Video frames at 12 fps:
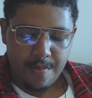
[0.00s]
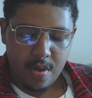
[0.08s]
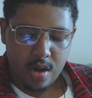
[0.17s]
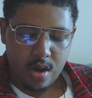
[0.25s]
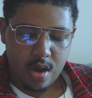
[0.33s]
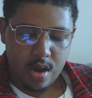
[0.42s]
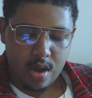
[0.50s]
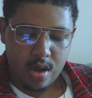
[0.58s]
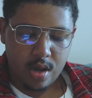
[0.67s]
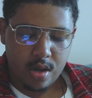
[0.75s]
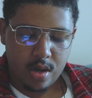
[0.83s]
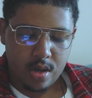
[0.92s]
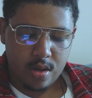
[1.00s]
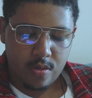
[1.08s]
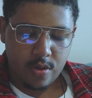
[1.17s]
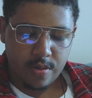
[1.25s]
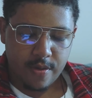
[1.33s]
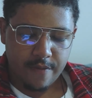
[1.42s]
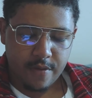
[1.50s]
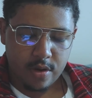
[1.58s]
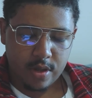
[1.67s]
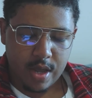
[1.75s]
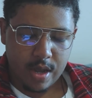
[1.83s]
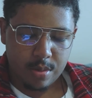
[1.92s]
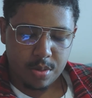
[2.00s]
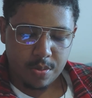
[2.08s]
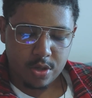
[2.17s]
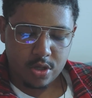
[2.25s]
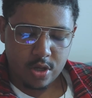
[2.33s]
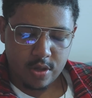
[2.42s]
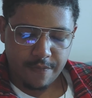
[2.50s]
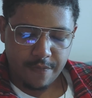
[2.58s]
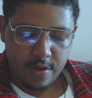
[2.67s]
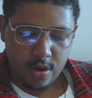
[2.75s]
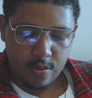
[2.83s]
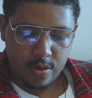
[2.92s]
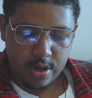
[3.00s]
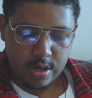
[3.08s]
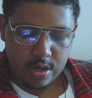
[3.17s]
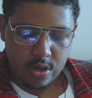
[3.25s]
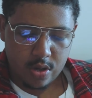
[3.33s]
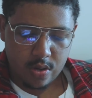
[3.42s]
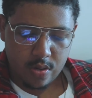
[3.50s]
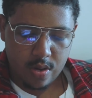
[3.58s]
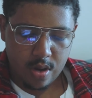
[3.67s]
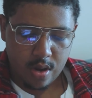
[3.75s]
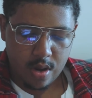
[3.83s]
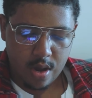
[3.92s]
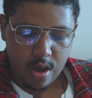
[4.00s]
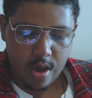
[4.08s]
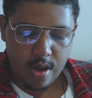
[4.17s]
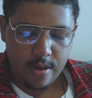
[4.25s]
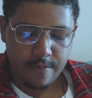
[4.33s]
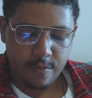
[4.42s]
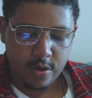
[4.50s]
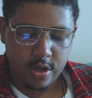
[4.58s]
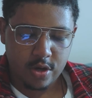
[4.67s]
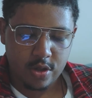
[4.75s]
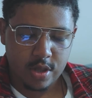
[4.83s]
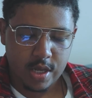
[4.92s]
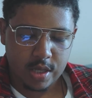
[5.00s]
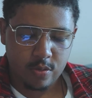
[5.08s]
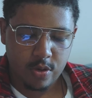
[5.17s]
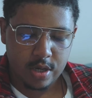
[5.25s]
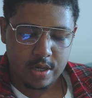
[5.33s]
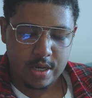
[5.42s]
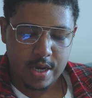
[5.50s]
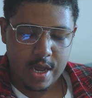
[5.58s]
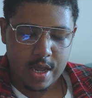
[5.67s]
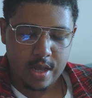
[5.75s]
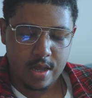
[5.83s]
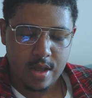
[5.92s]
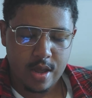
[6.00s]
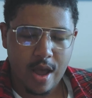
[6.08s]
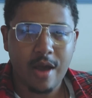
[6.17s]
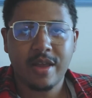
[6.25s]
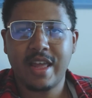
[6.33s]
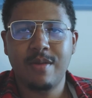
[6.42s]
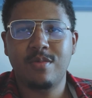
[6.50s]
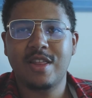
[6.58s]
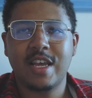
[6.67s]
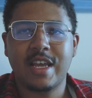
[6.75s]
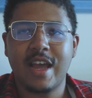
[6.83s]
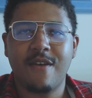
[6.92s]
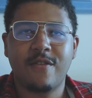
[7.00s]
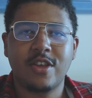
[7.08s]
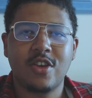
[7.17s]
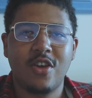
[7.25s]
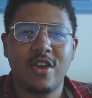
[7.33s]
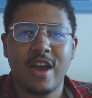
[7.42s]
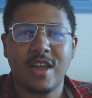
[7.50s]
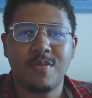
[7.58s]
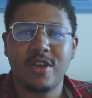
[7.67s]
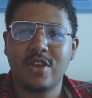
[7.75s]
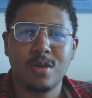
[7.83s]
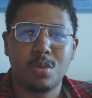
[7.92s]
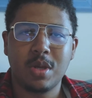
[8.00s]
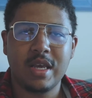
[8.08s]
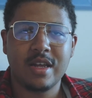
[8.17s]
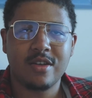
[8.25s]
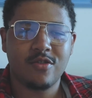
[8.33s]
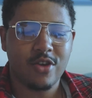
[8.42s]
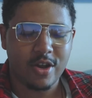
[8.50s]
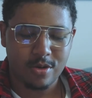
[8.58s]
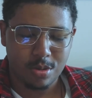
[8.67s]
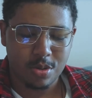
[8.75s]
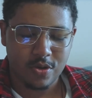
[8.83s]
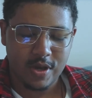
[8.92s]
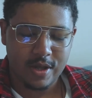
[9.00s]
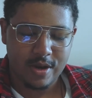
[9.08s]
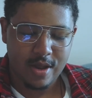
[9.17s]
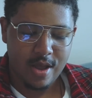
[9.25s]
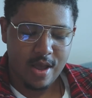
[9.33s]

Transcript: But, where's my Photoshop app? So I'm going to show you the photo we're going to do. We're going to do this one today. I keep thinking I have to show you guys, but you can see it. It's right on screen.